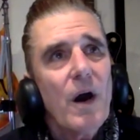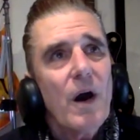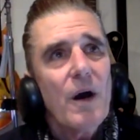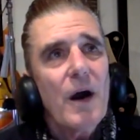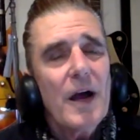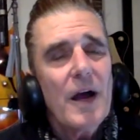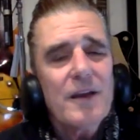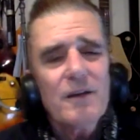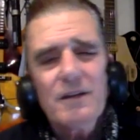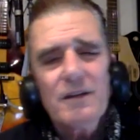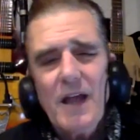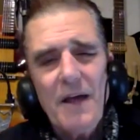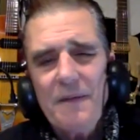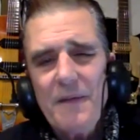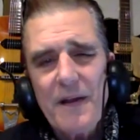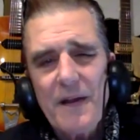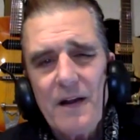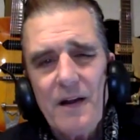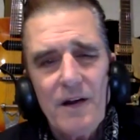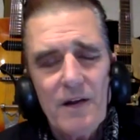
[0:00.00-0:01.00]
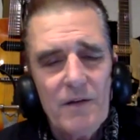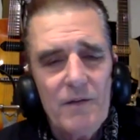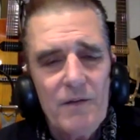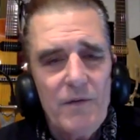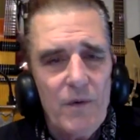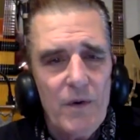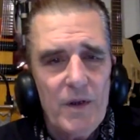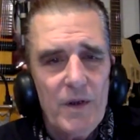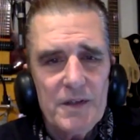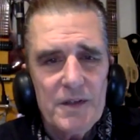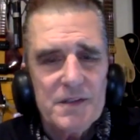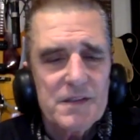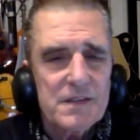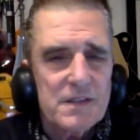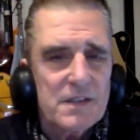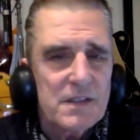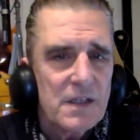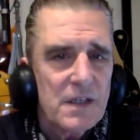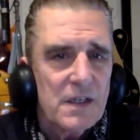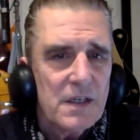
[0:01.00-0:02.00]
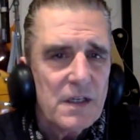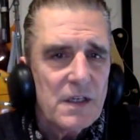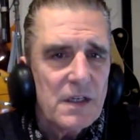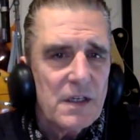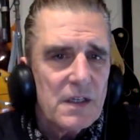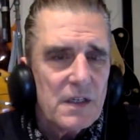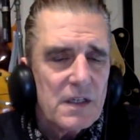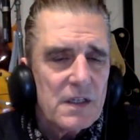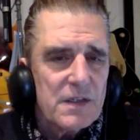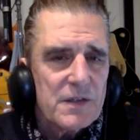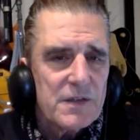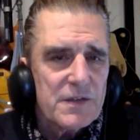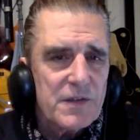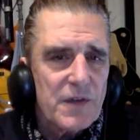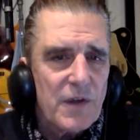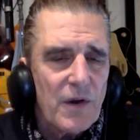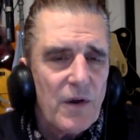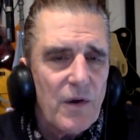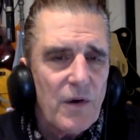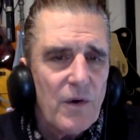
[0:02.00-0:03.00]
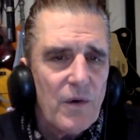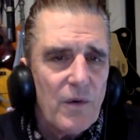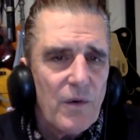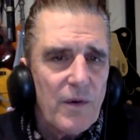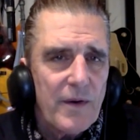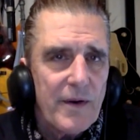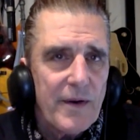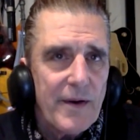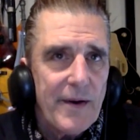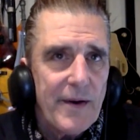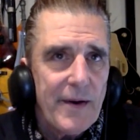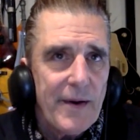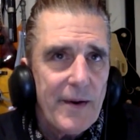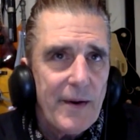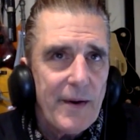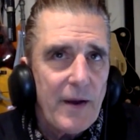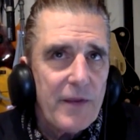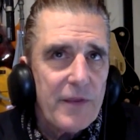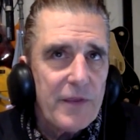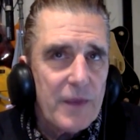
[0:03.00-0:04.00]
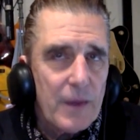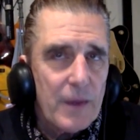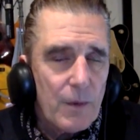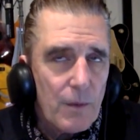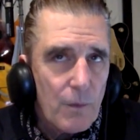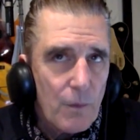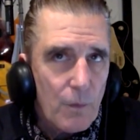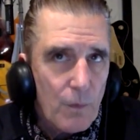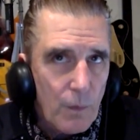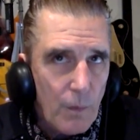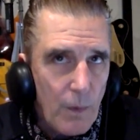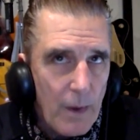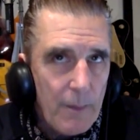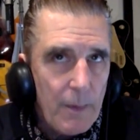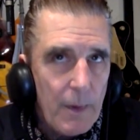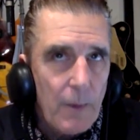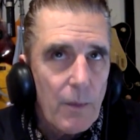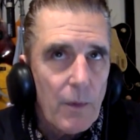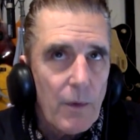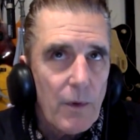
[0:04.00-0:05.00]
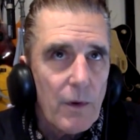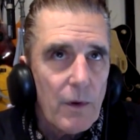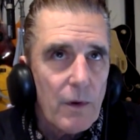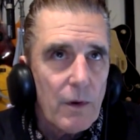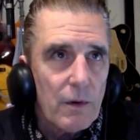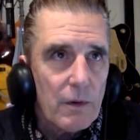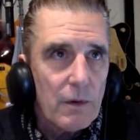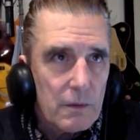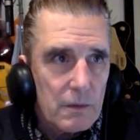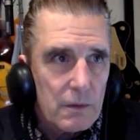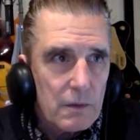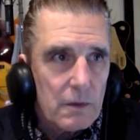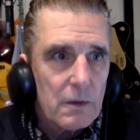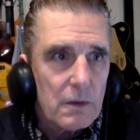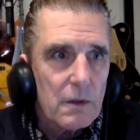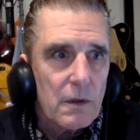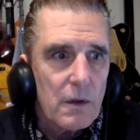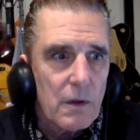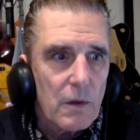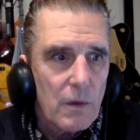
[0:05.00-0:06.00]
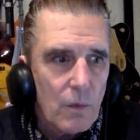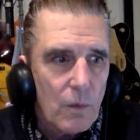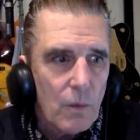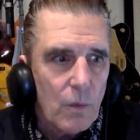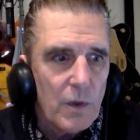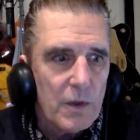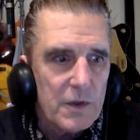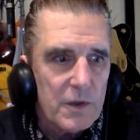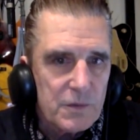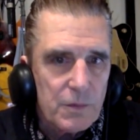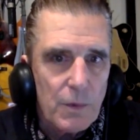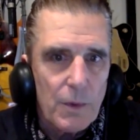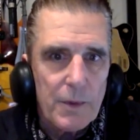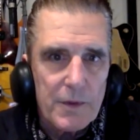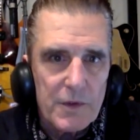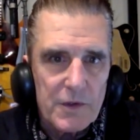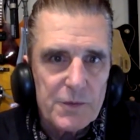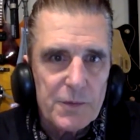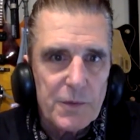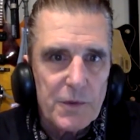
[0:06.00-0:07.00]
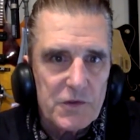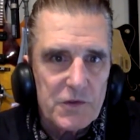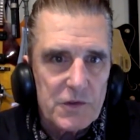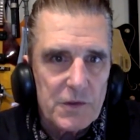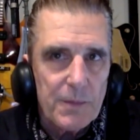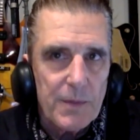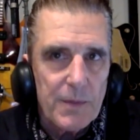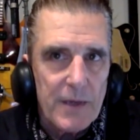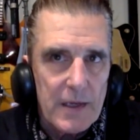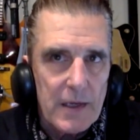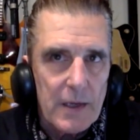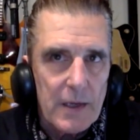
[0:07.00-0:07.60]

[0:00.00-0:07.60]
I didn't have that kind of voice. So I think the way we were was what we were supposed to be, and I